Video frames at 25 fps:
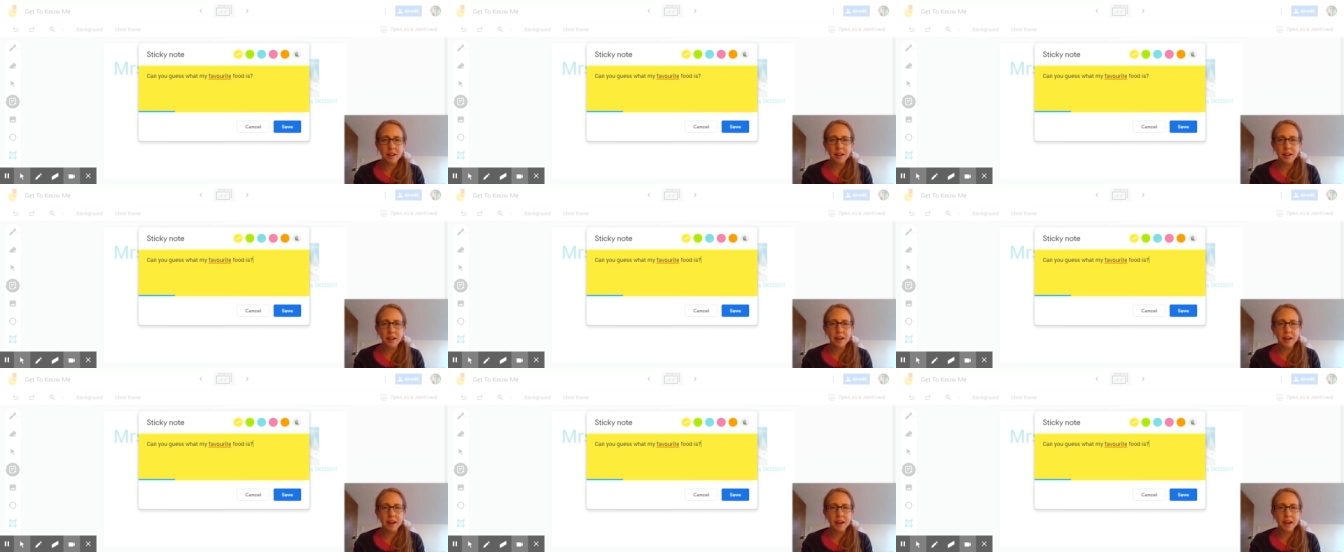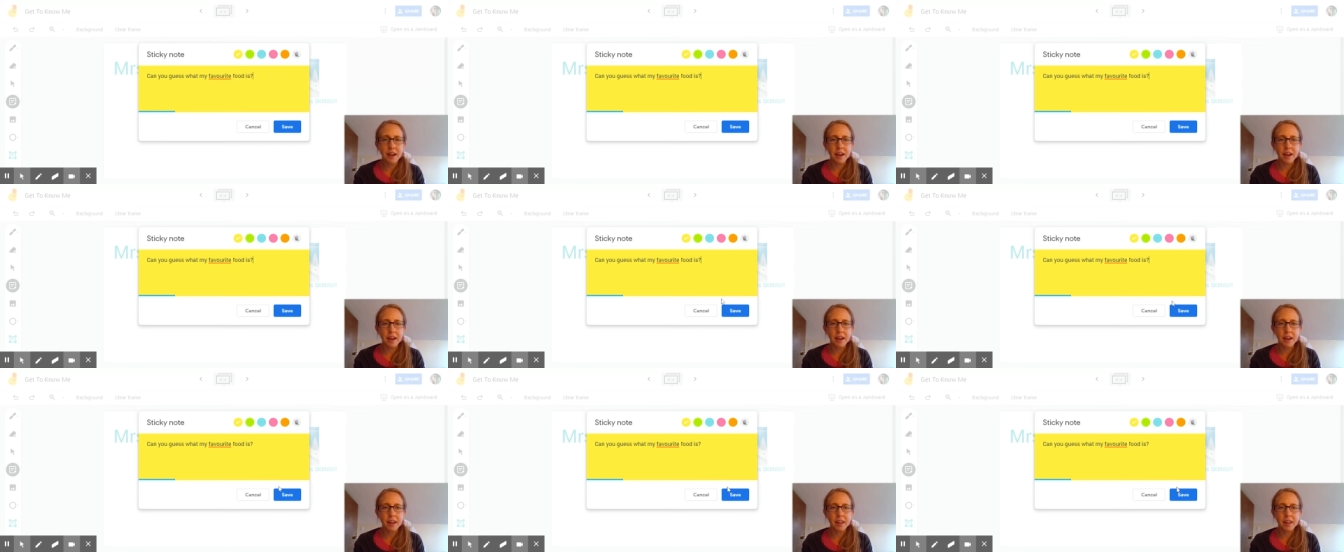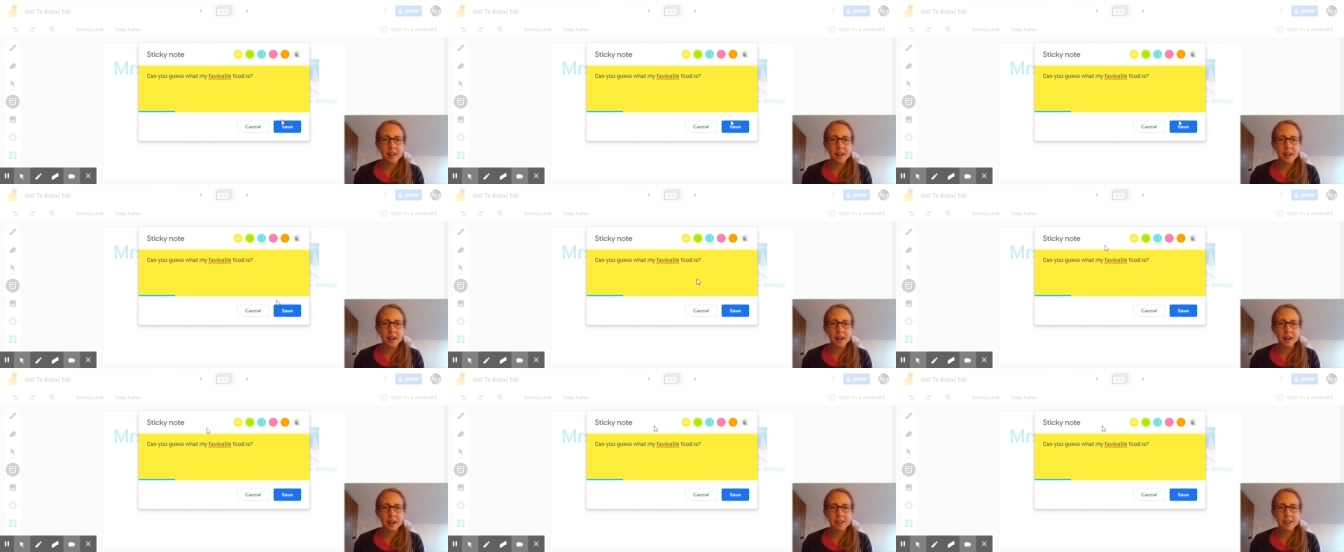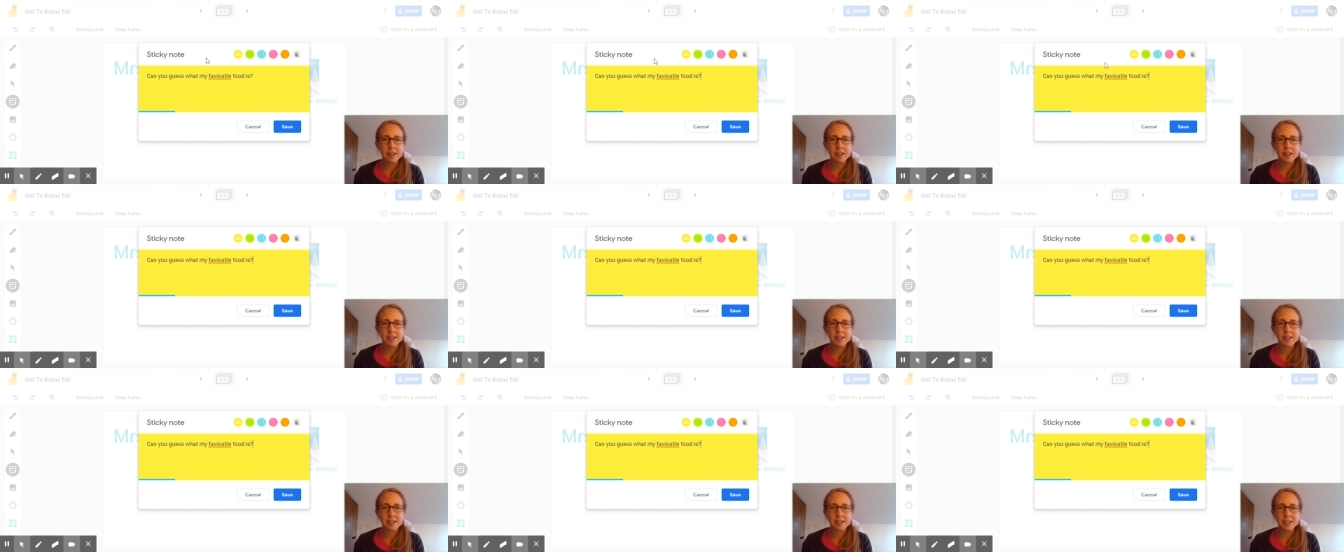And then
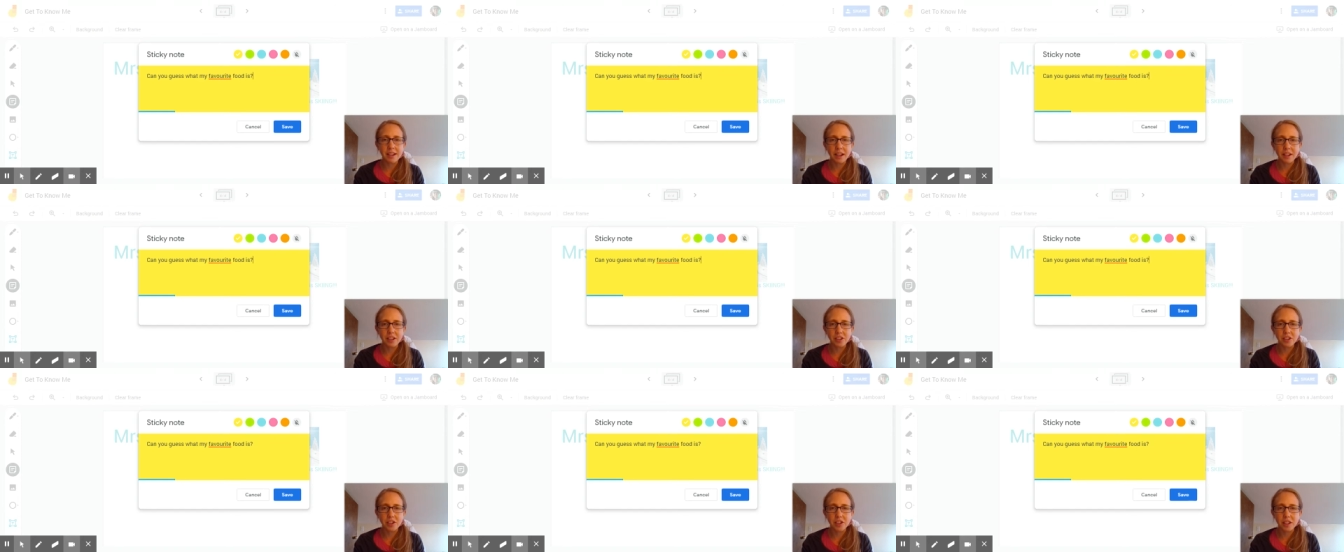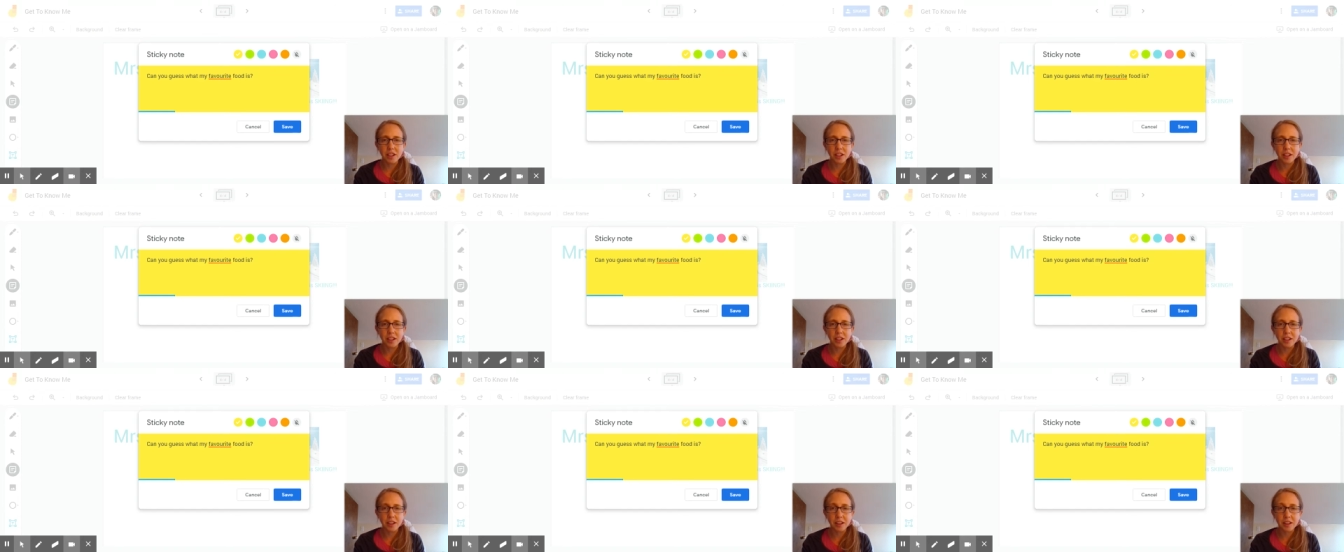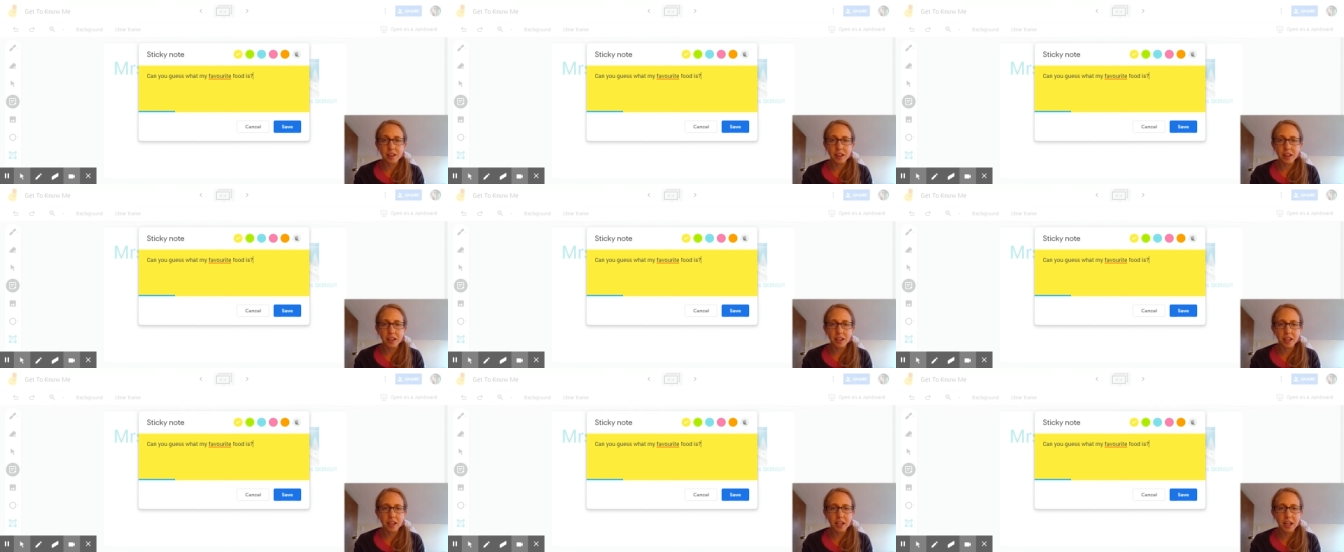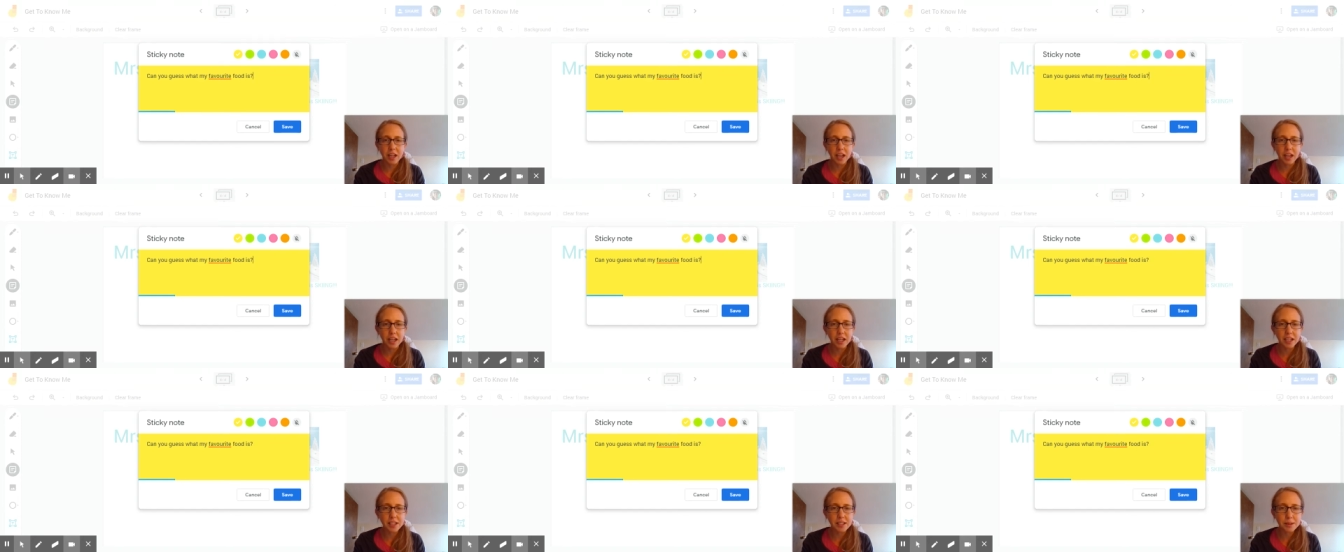this is actually the
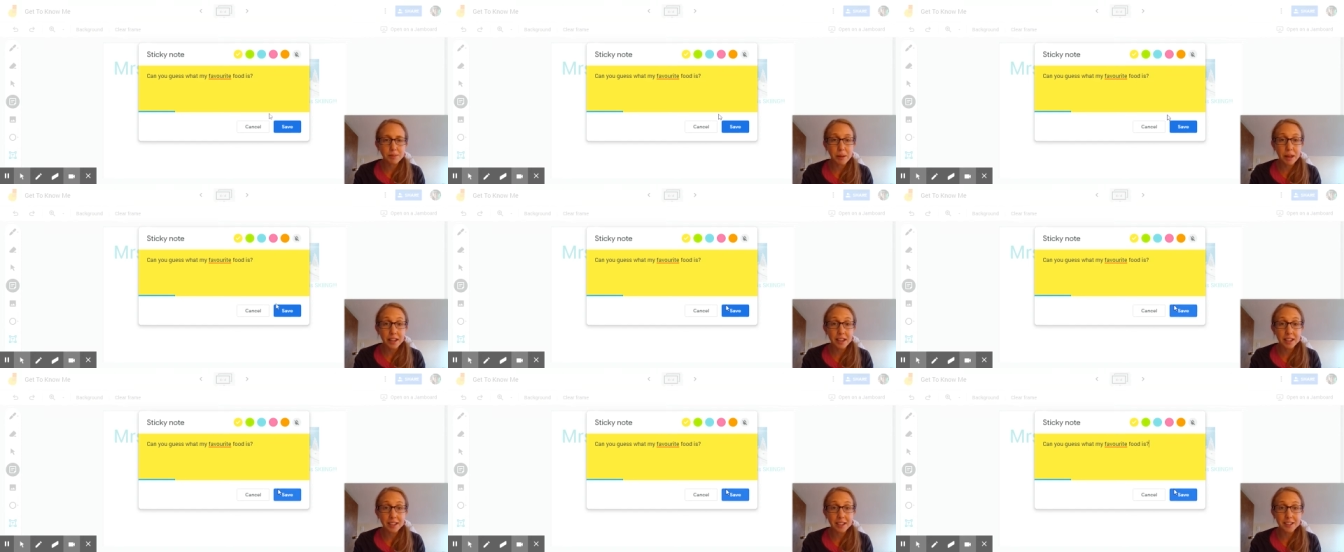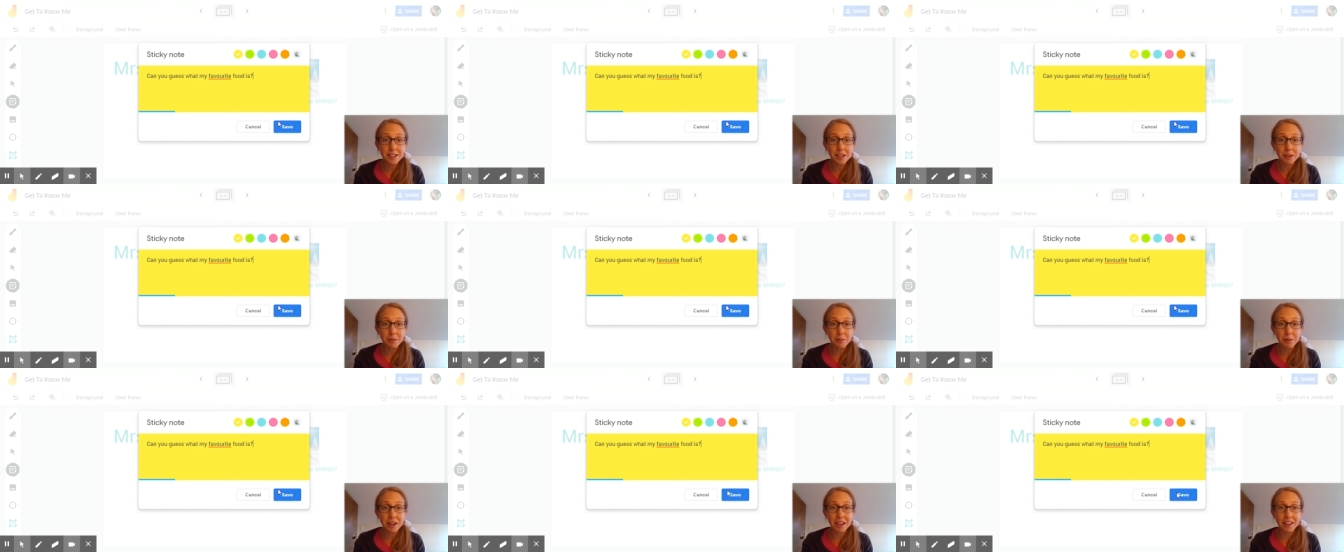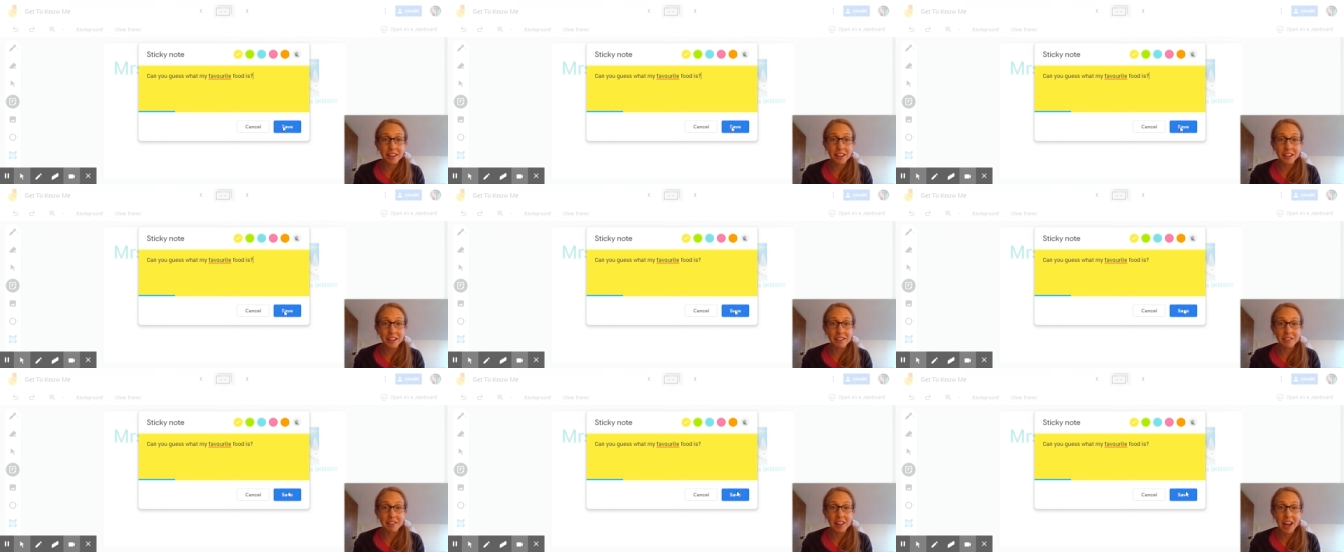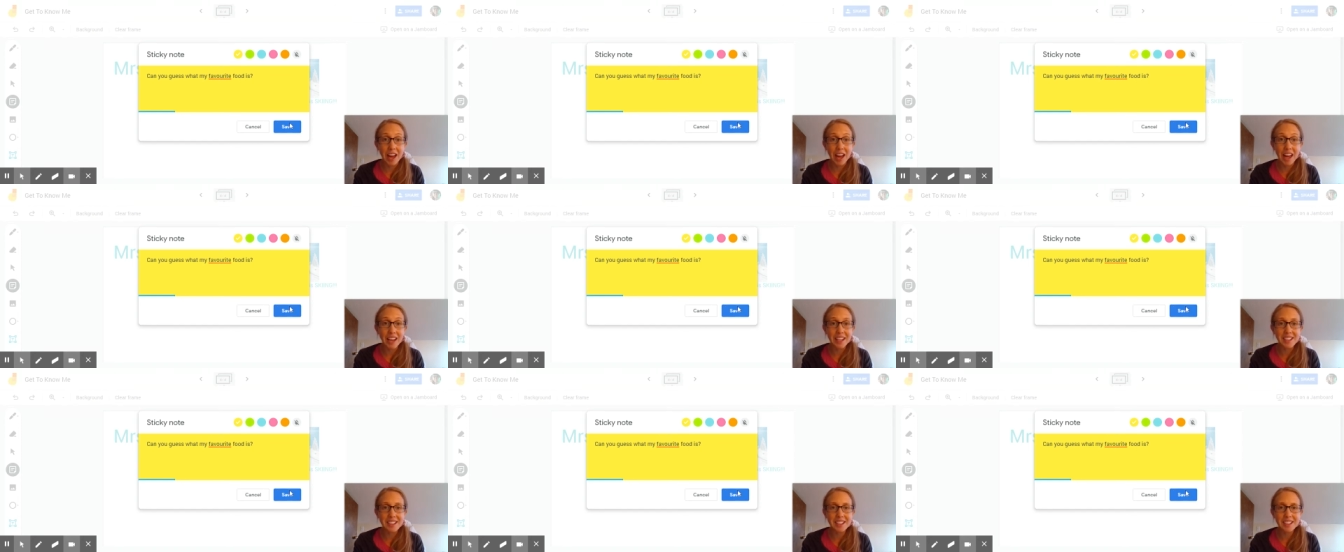Canadian spelling, so I'm going to leave
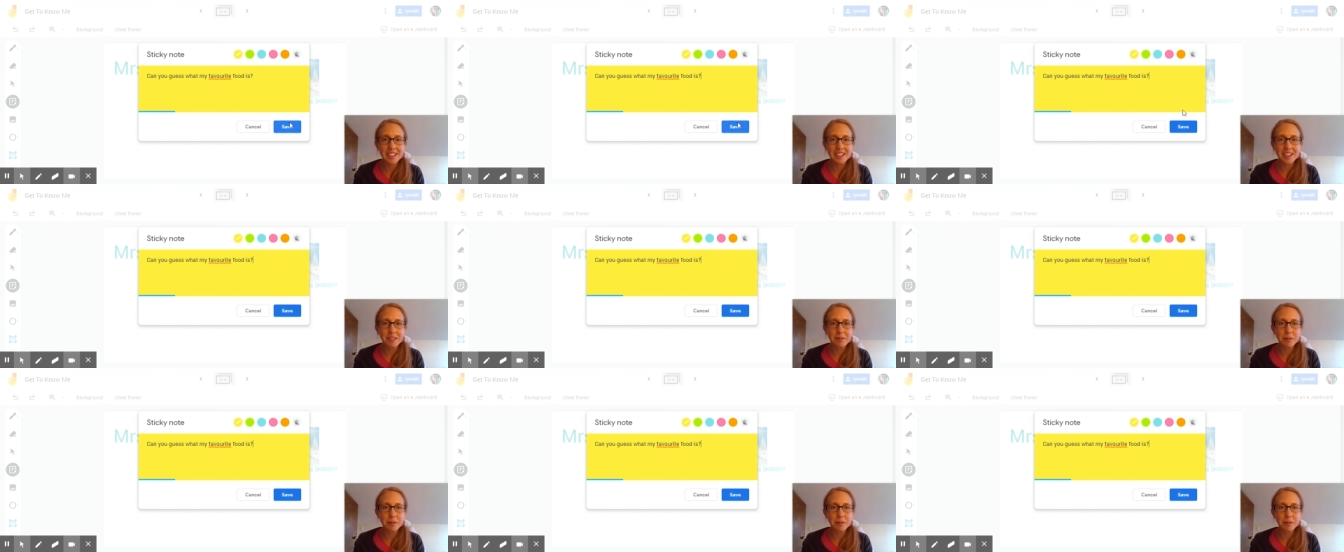that.